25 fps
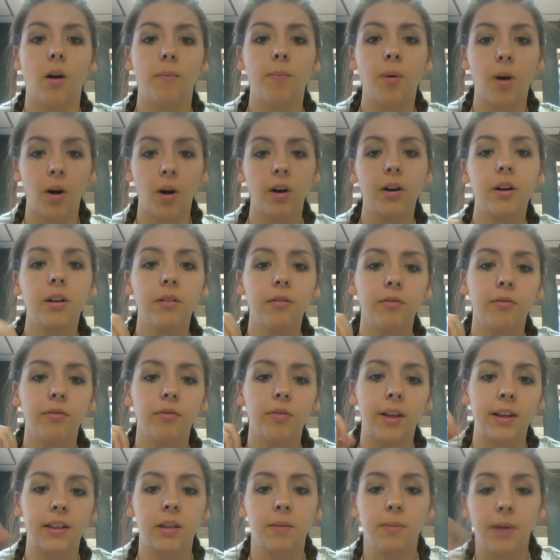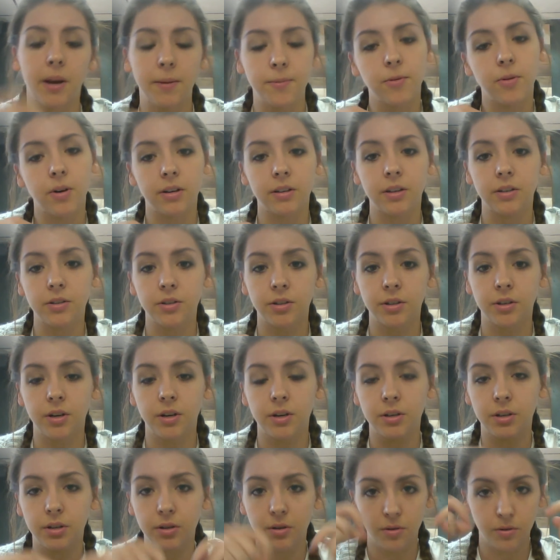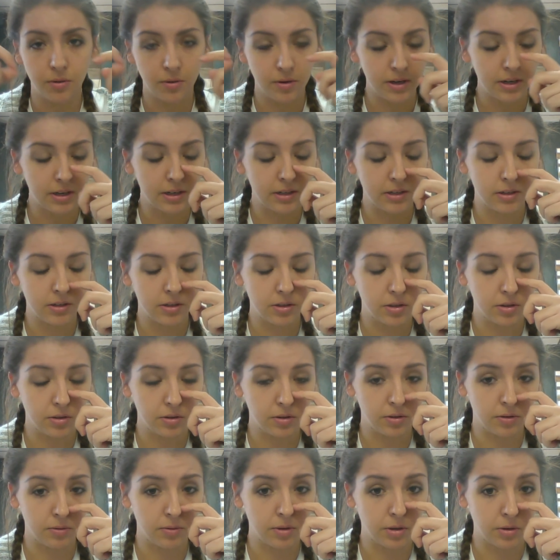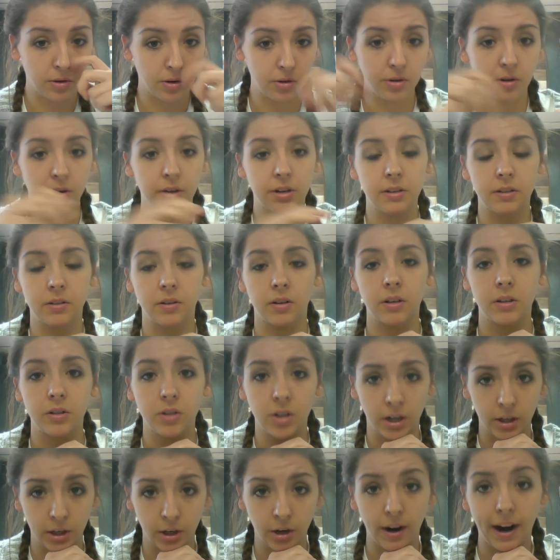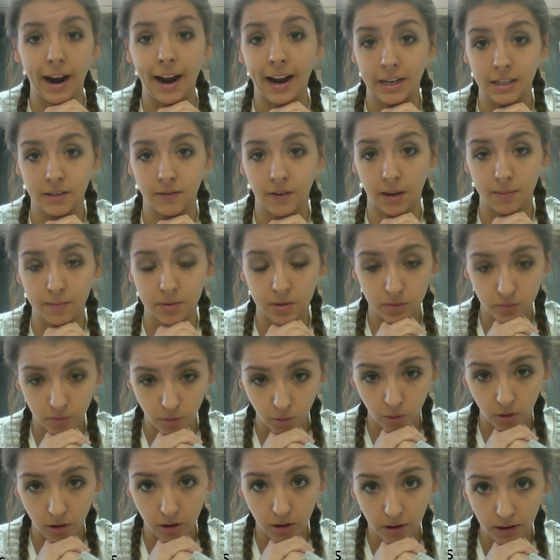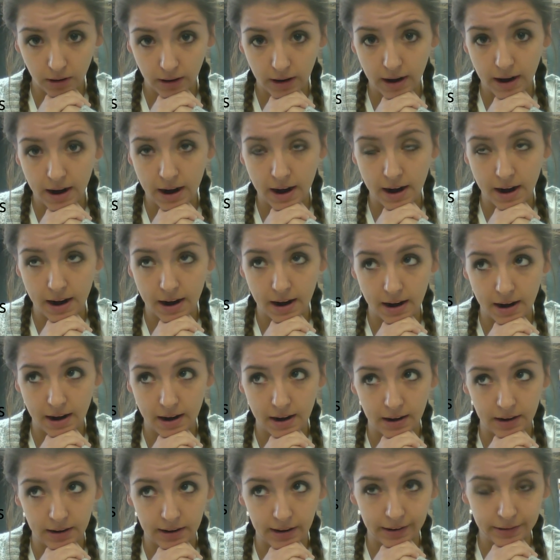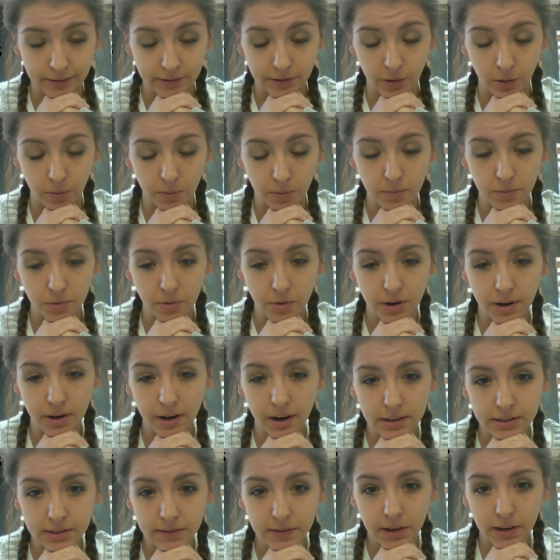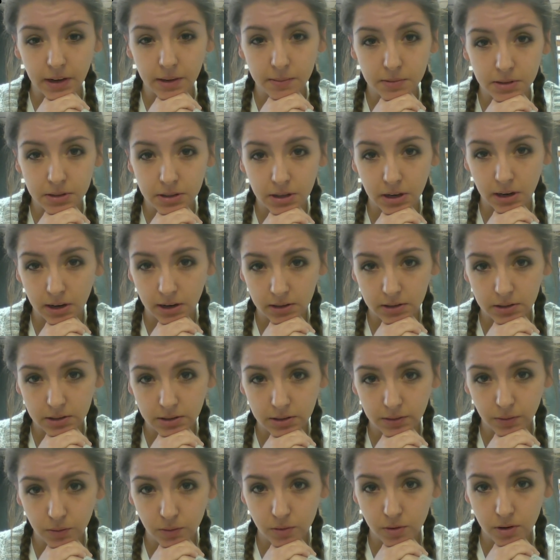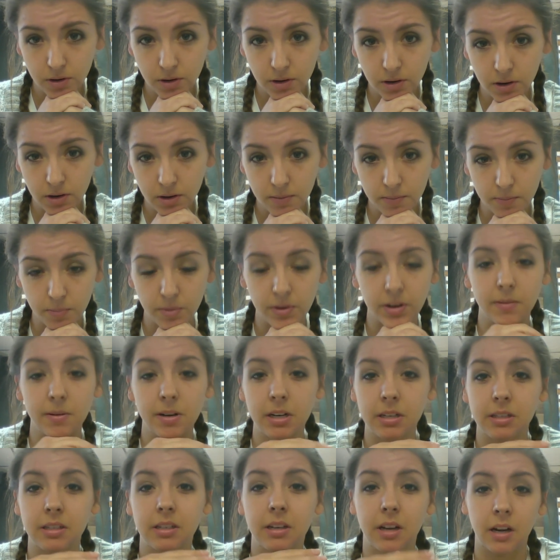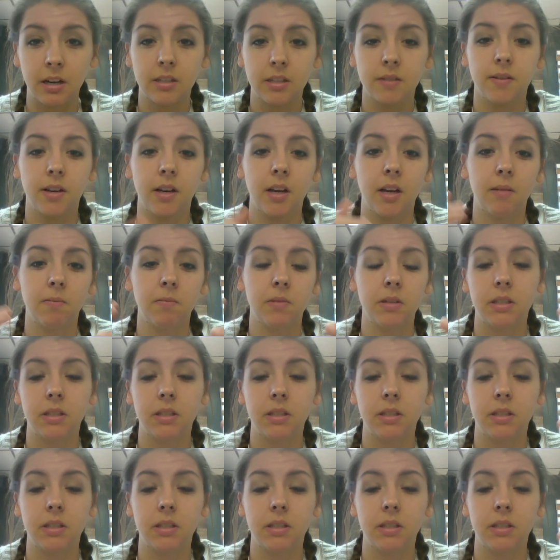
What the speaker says: part of, like, the paperwork that you're going to do is your recruiter is going to check your ASVAB score. And I don't remember what ASVAB stands for, but I mean, it's an ASVAB